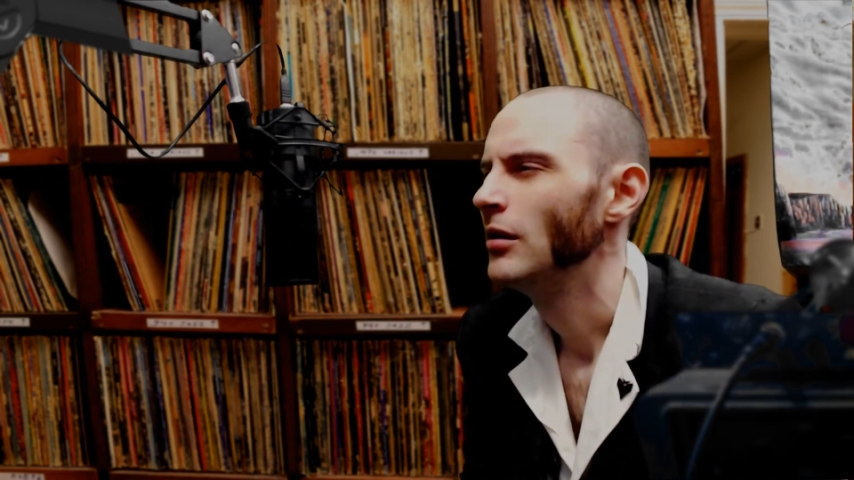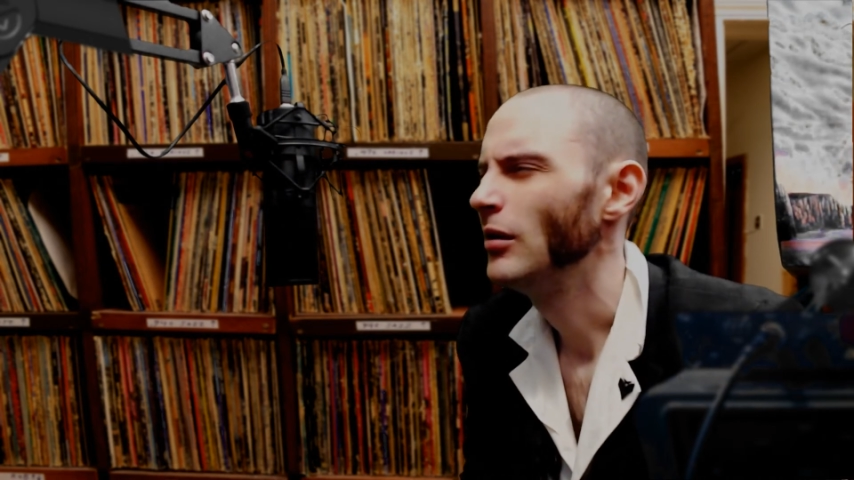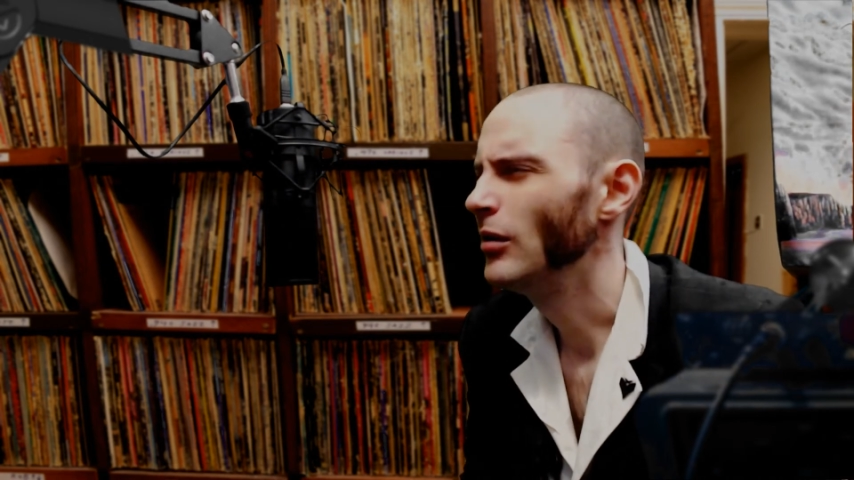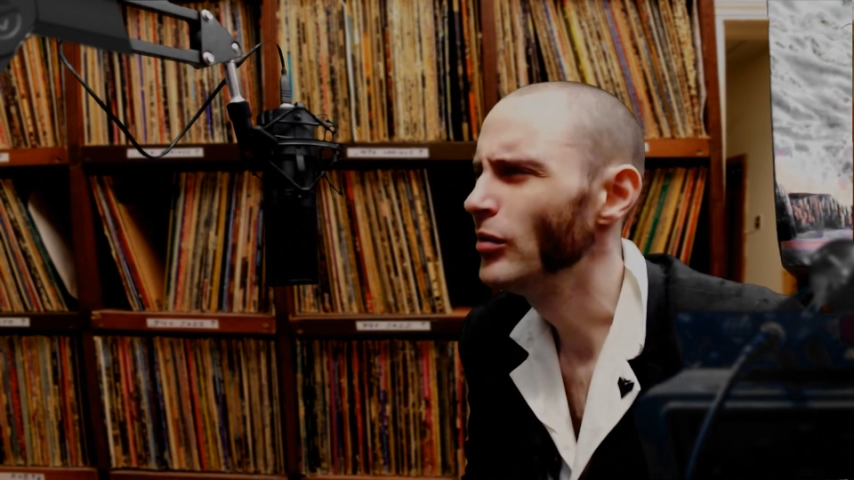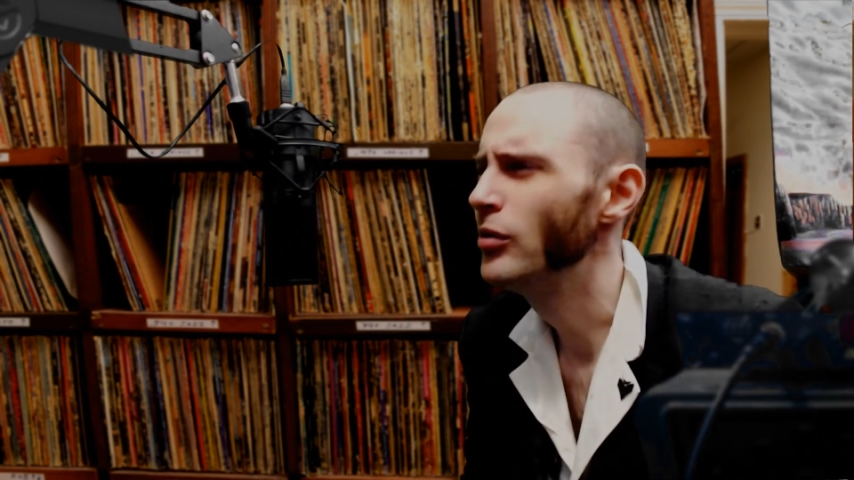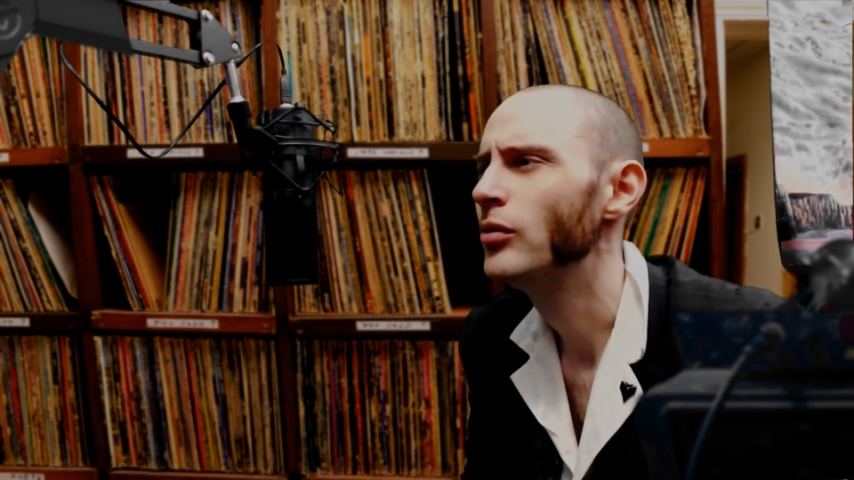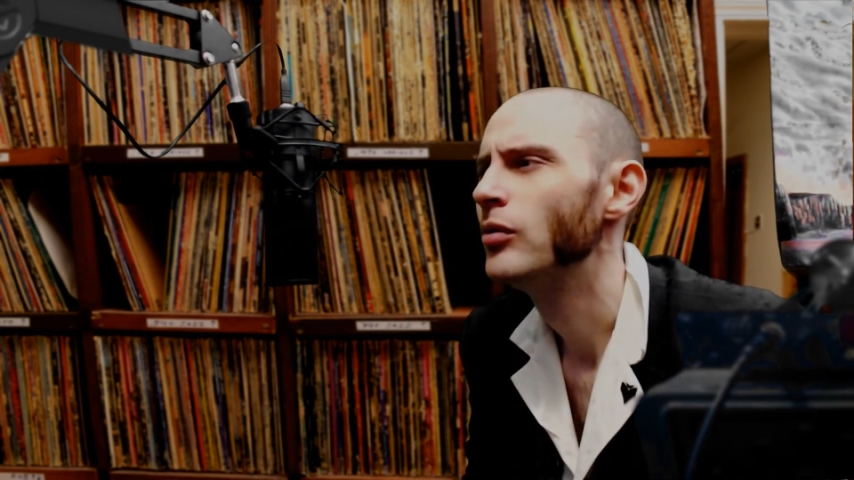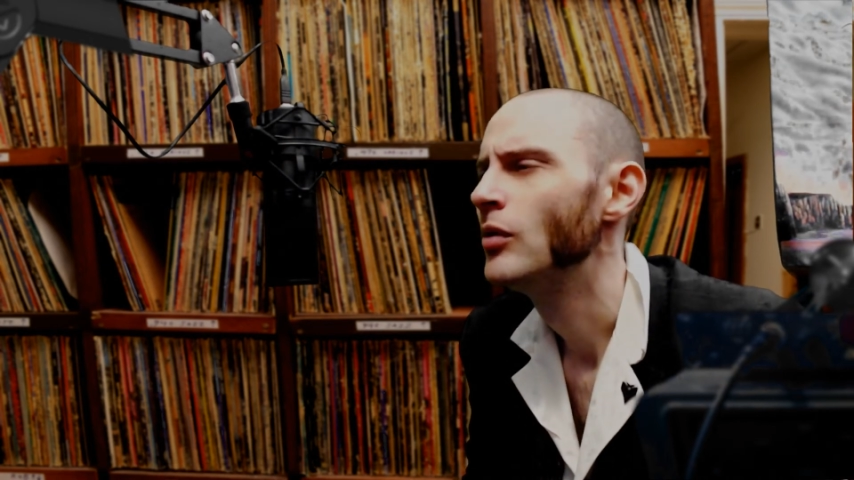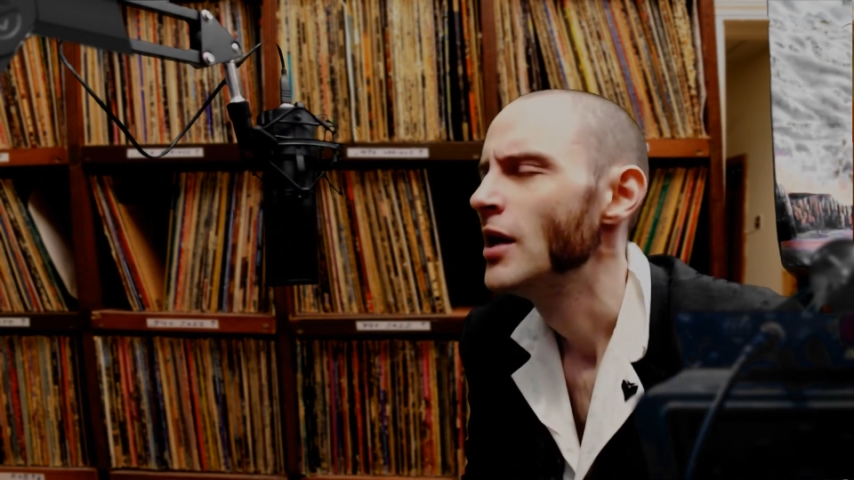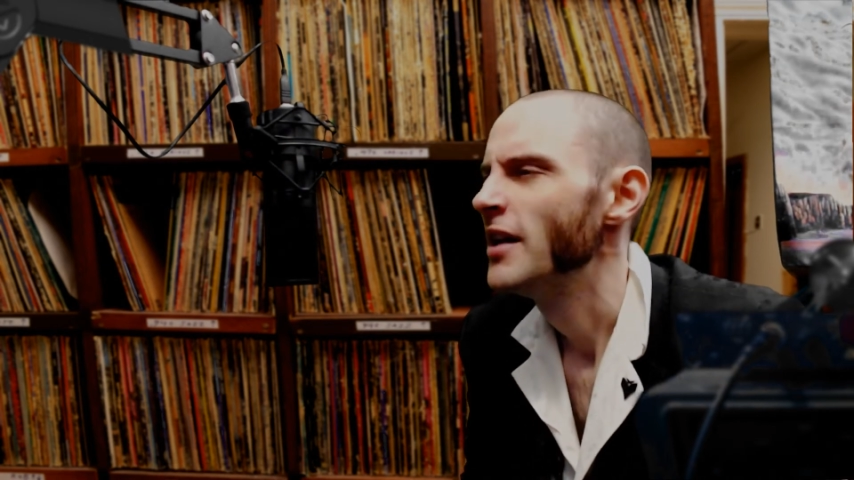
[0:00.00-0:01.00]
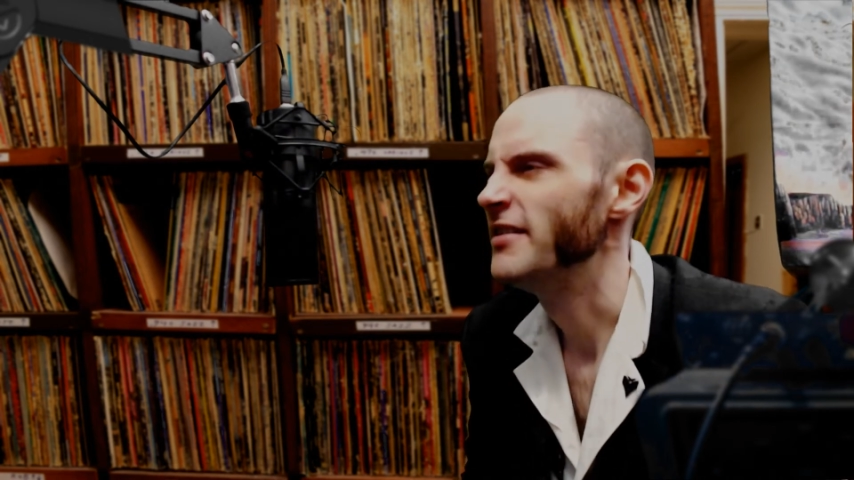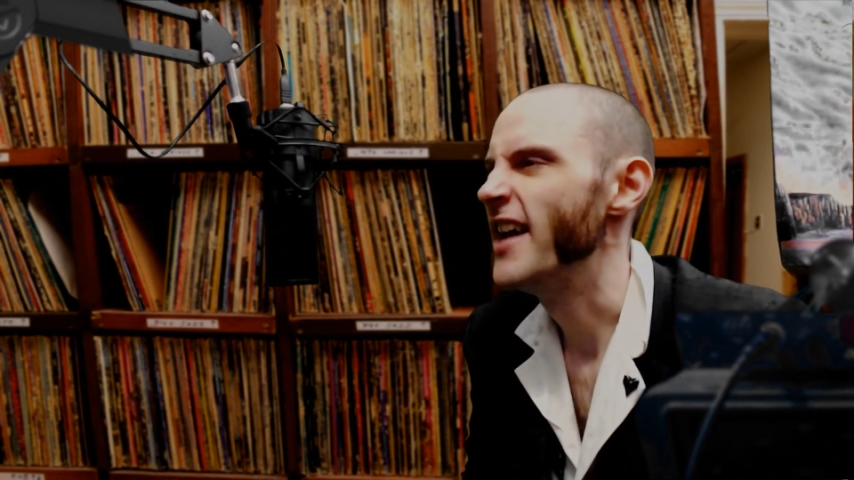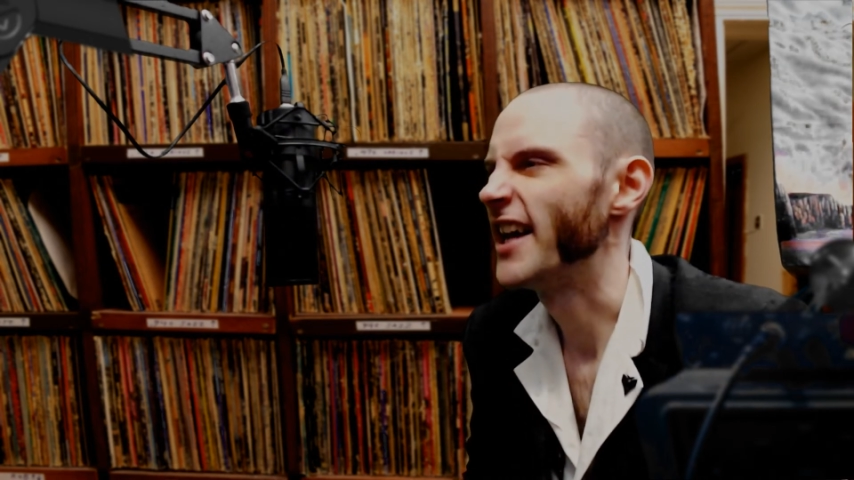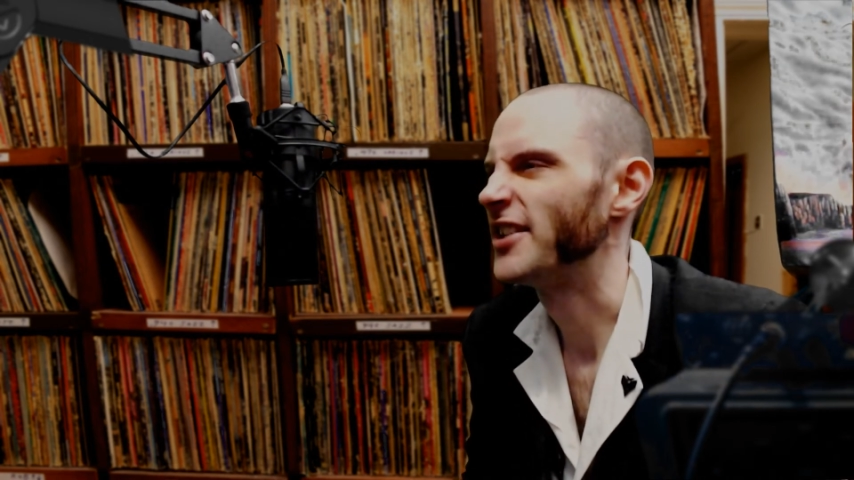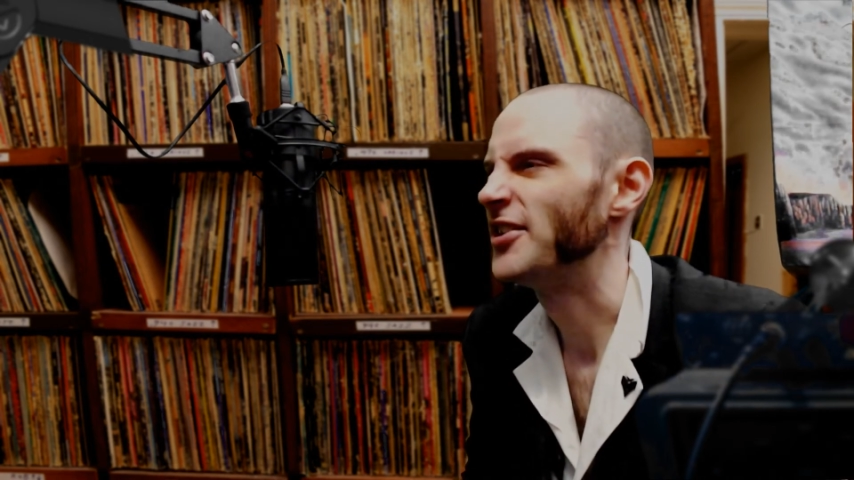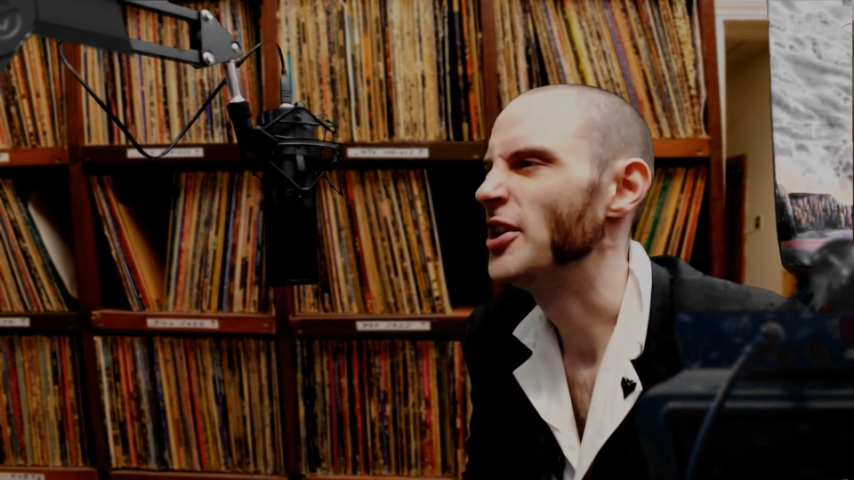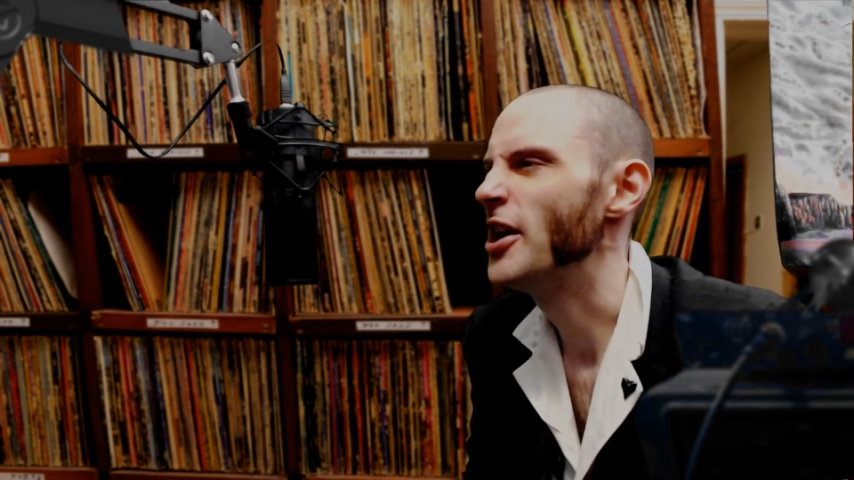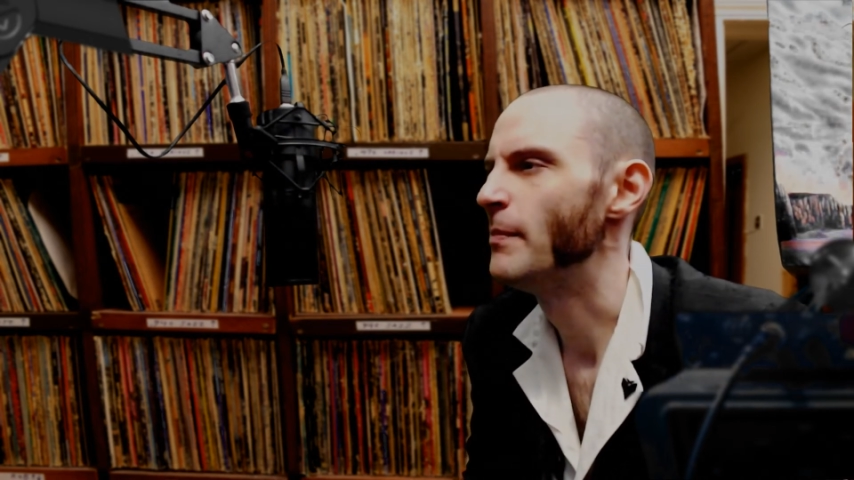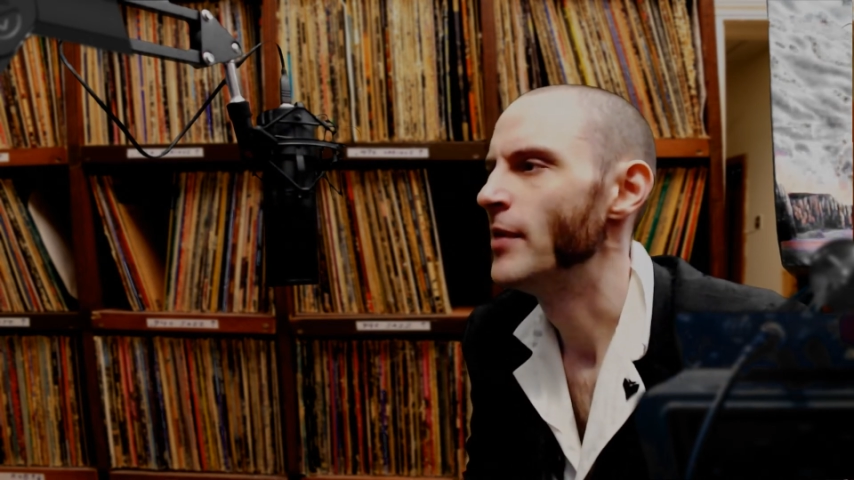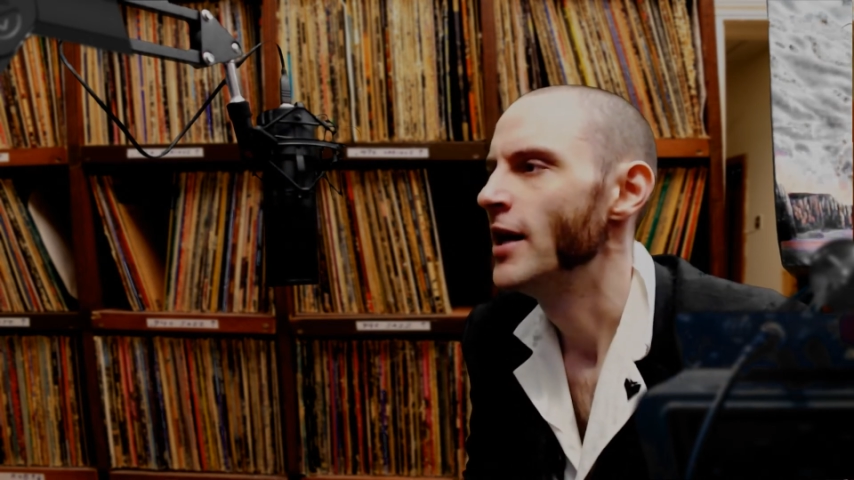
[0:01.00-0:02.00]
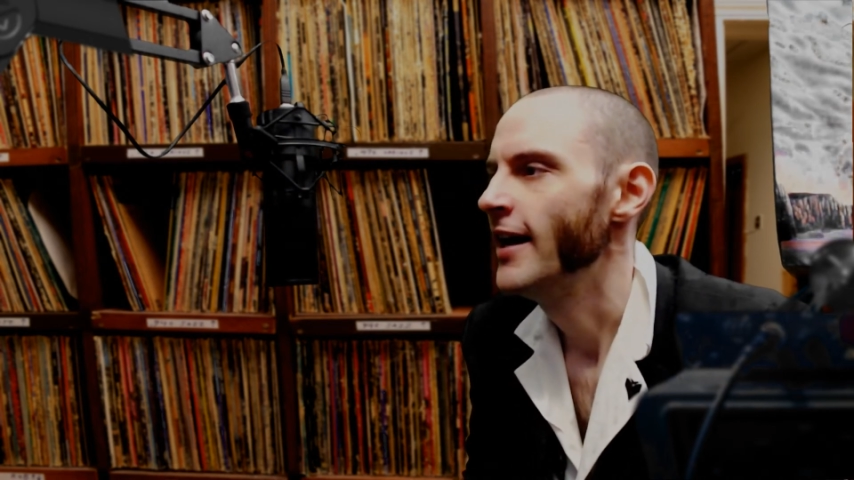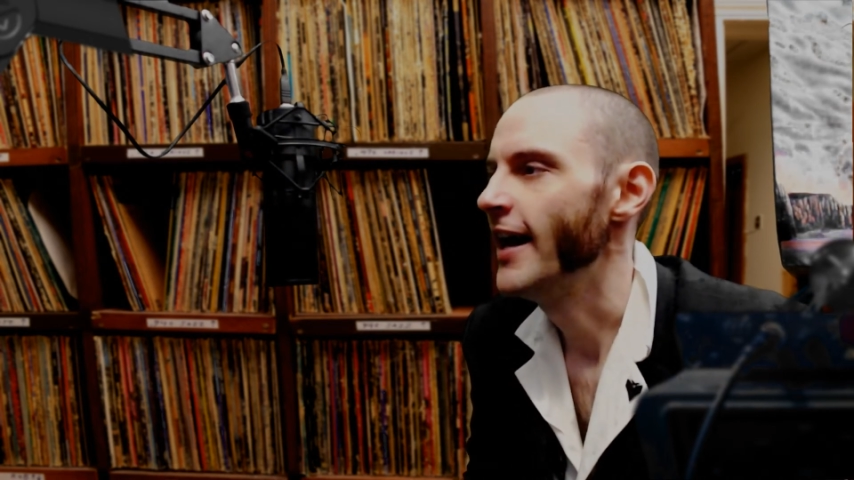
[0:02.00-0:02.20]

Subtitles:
Ooh, next up,